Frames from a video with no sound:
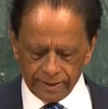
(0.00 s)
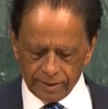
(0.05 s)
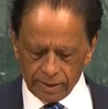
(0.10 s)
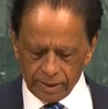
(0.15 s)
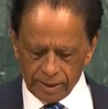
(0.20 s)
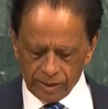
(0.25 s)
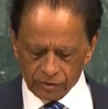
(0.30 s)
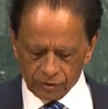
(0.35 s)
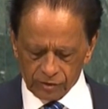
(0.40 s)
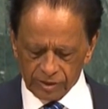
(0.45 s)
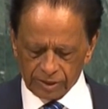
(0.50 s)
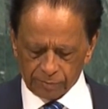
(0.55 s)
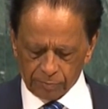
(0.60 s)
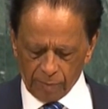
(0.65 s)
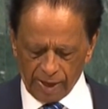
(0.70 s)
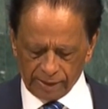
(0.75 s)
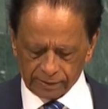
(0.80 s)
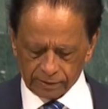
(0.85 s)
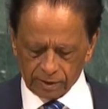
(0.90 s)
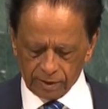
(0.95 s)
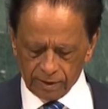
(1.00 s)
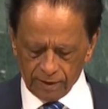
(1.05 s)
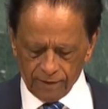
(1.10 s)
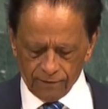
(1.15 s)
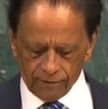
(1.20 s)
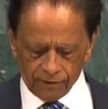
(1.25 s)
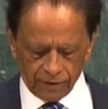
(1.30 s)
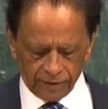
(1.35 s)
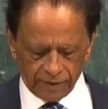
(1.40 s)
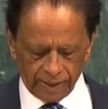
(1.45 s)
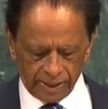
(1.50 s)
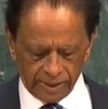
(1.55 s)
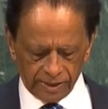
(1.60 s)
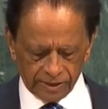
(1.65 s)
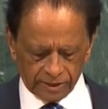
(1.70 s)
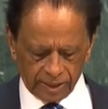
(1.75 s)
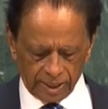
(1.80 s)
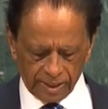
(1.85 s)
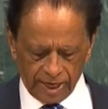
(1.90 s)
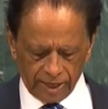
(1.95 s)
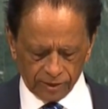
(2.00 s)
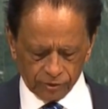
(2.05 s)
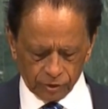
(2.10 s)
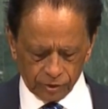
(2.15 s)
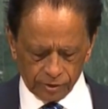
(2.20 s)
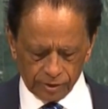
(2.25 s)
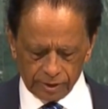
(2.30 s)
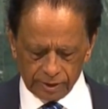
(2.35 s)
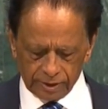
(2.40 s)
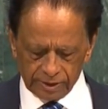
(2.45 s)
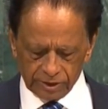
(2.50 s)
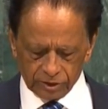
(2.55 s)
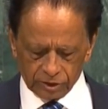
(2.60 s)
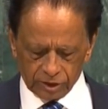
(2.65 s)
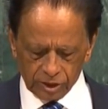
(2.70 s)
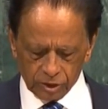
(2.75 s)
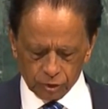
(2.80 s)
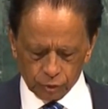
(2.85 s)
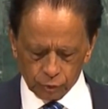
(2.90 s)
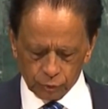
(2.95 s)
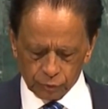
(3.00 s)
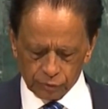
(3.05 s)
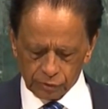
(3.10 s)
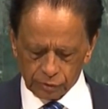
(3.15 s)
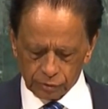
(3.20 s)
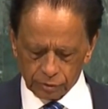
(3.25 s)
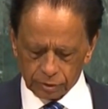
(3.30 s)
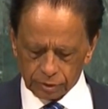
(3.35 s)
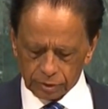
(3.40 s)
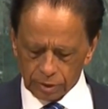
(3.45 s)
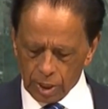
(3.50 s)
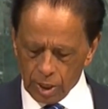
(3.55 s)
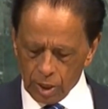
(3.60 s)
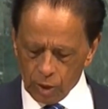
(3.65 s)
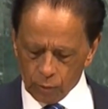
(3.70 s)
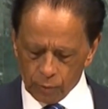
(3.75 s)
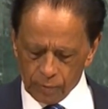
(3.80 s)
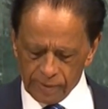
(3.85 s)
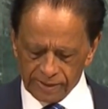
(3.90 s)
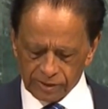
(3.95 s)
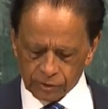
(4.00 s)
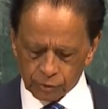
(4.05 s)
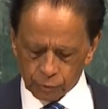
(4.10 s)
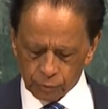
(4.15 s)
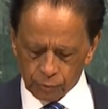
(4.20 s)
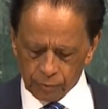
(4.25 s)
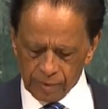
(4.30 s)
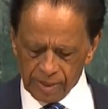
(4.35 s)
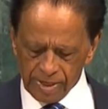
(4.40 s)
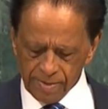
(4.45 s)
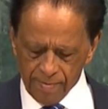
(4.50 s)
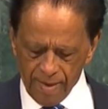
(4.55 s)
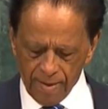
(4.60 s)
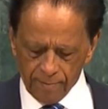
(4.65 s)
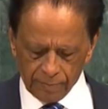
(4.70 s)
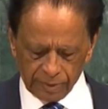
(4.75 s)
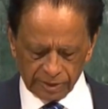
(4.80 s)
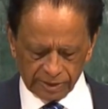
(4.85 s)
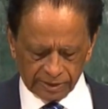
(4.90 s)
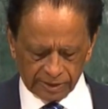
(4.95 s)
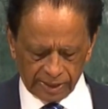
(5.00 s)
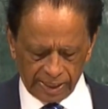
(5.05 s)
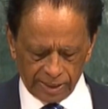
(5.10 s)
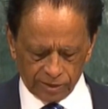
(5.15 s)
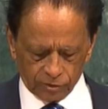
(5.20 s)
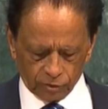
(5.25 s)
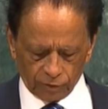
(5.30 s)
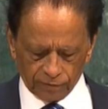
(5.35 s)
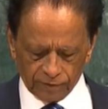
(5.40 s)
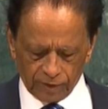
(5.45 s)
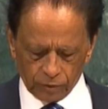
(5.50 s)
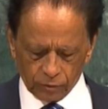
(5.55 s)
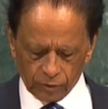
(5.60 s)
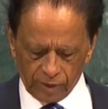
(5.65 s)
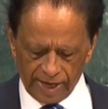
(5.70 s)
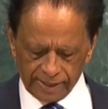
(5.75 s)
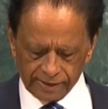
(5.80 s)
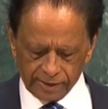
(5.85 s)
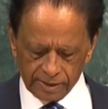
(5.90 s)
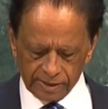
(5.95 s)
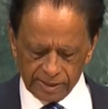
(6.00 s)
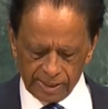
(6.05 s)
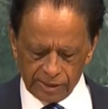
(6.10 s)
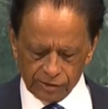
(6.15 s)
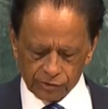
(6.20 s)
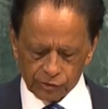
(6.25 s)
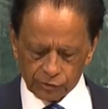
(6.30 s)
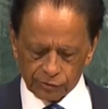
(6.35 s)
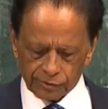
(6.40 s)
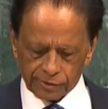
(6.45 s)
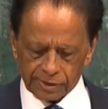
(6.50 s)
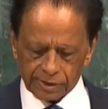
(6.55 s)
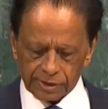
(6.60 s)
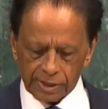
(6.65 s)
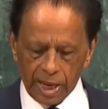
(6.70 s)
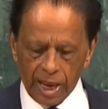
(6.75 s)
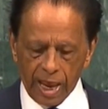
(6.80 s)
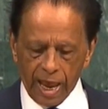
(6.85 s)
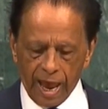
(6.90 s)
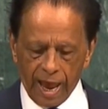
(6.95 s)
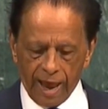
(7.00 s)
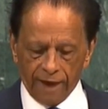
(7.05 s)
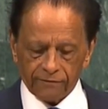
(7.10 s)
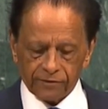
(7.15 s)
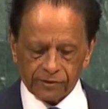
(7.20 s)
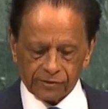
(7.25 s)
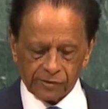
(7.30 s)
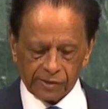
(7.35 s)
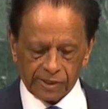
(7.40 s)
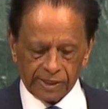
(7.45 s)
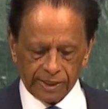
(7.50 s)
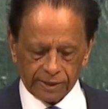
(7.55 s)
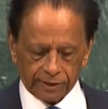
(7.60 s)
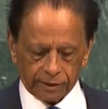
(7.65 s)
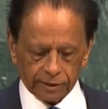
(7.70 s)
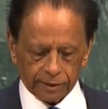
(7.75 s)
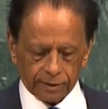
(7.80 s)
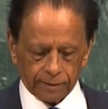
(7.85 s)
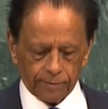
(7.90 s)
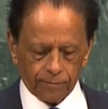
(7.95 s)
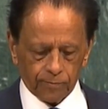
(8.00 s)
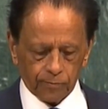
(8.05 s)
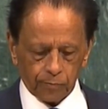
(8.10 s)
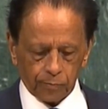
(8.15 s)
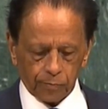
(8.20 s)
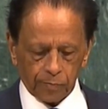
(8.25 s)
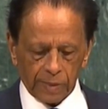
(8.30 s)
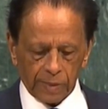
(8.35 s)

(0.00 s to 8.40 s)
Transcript: and respect for the international institutions which we member states of the United Nations have created.